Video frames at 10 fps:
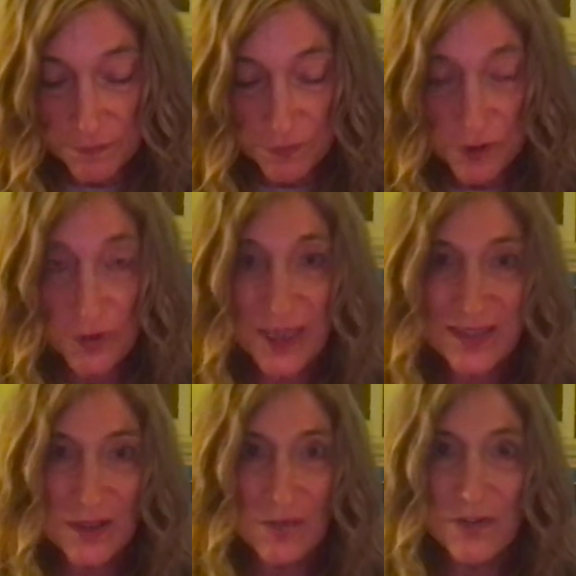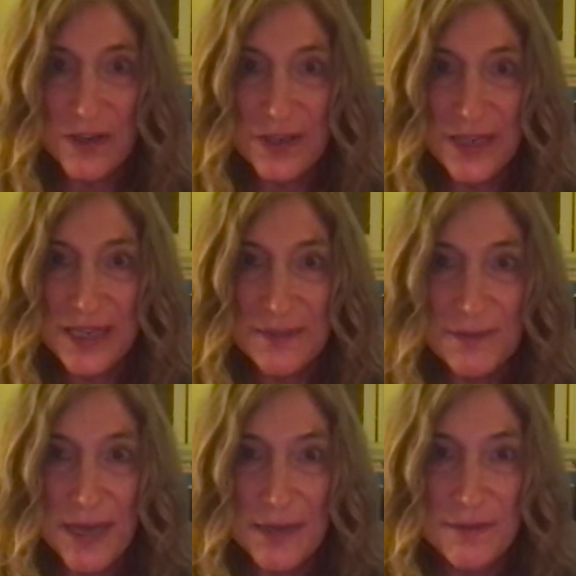So that's all very neat
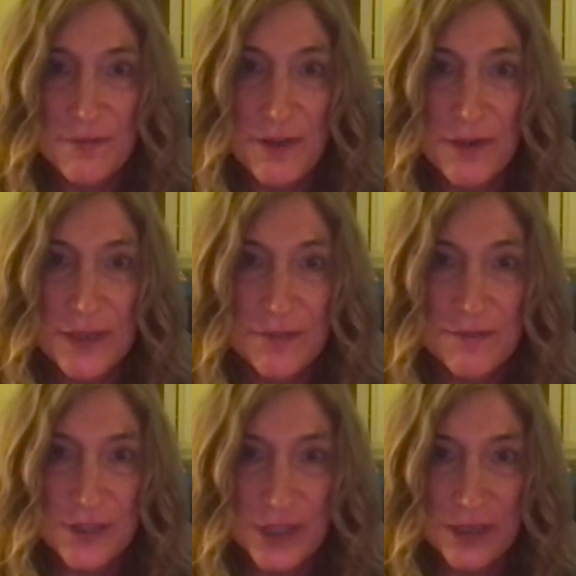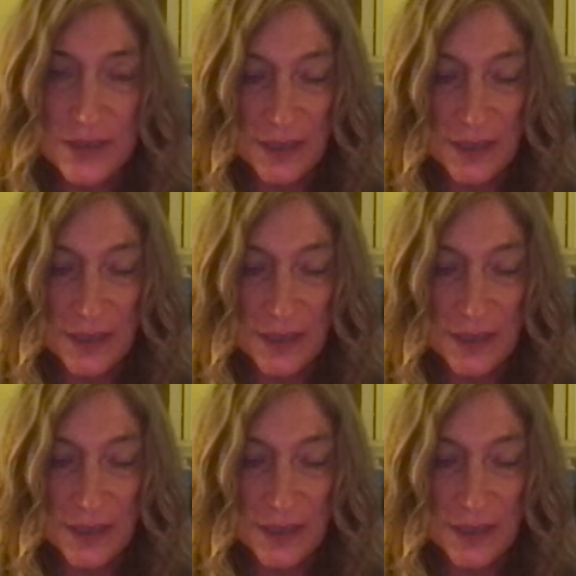and very efficient,